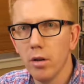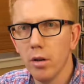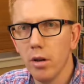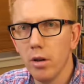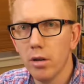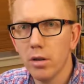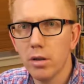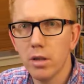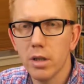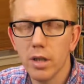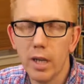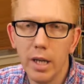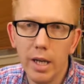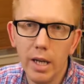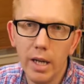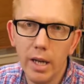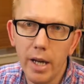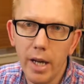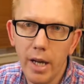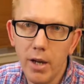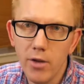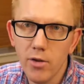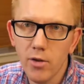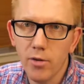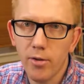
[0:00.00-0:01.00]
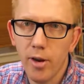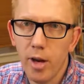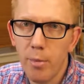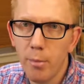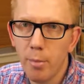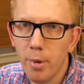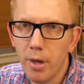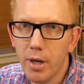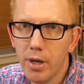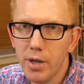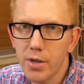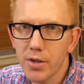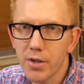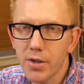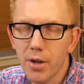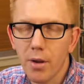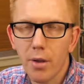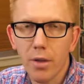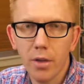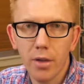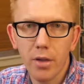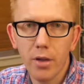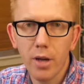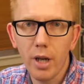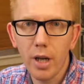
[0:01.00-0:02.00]
got Age of Empires
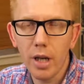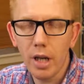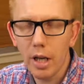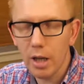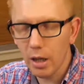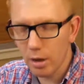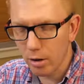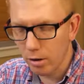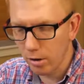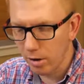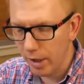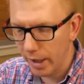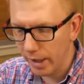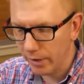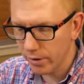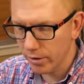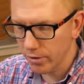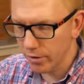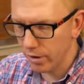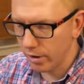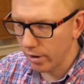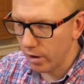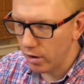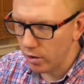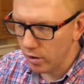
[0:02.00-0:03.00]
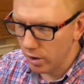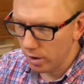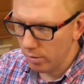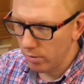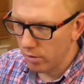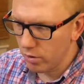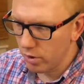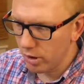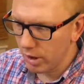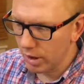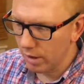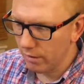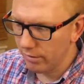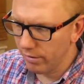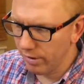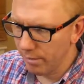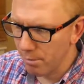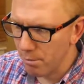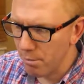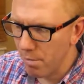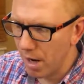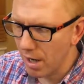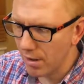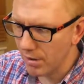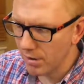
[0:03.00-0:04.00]
3 Collector's Edition, which is kind of a
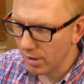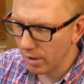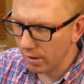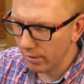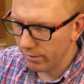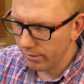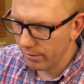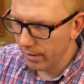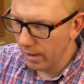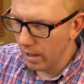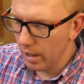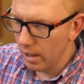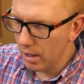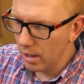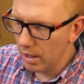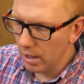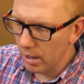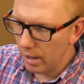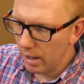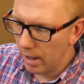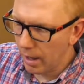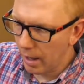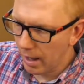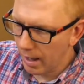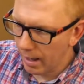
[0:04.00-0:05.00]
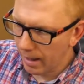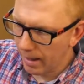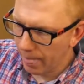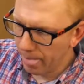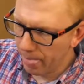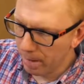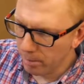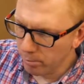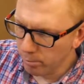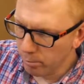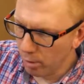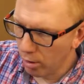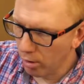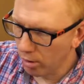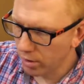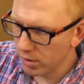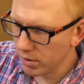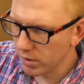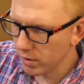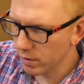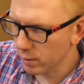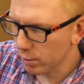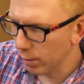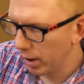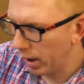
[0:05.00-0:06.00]
massive box
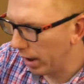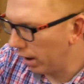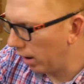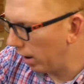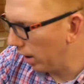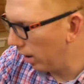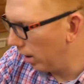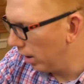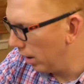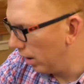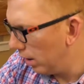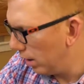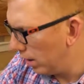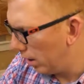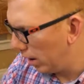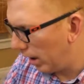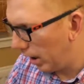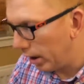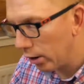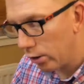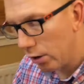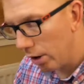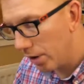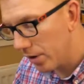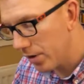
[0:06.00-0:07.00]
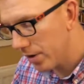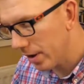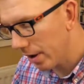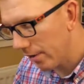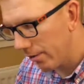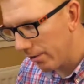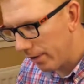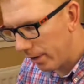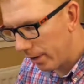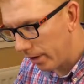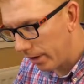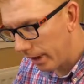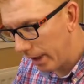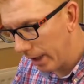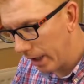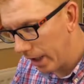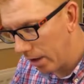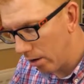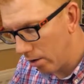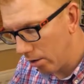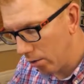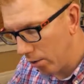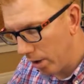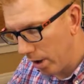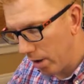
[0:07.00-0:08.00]
as well. I got it somewhere, I
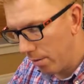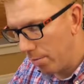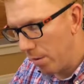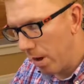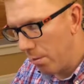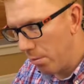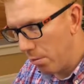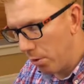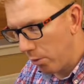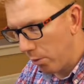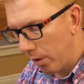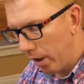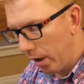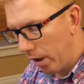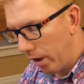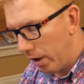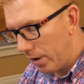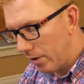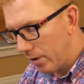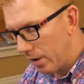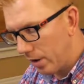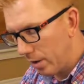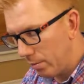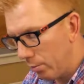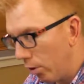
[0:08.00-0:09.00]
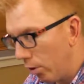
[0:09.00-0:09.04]
cannot quite remember where it is at the